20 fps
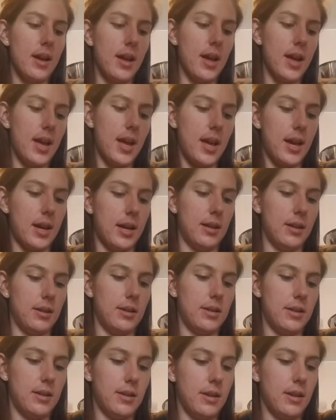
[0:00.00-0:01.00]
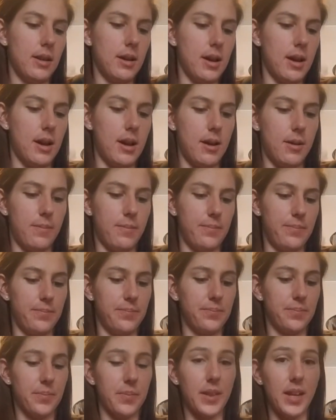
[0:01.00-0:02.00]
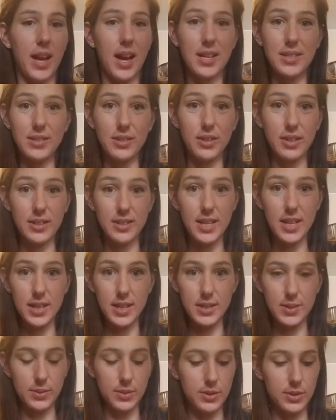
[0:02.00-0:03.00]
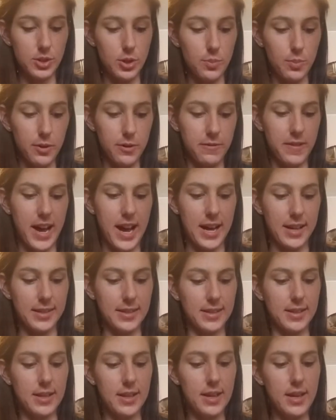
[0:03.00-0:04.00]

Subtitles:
And as you can see, this was super fast.